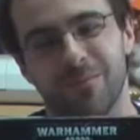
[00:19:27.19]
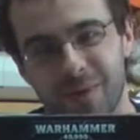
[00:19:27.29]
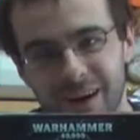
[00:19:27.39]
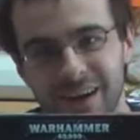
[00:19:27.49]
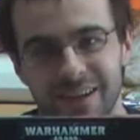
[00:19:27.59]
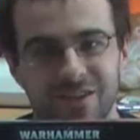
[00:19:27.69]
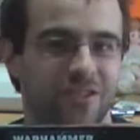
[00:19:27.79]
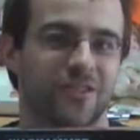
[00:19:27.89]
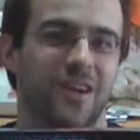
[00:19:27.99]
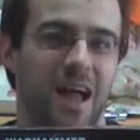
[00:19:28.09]
much
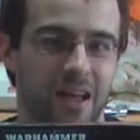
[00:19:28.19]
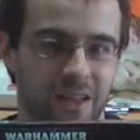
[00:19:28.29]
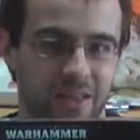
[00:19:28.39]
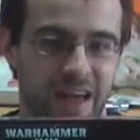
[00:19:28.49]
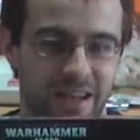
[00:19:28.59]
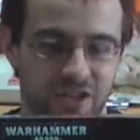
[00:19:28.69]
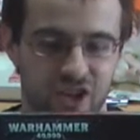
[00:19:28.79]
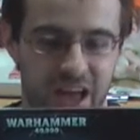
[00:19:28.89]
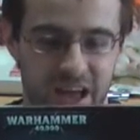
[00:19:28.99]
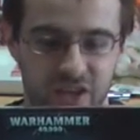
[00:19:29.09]
or that
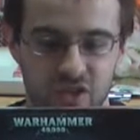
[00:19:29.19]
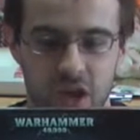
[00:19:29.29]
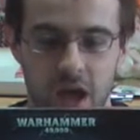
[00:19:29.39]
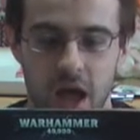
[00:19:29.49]
jazz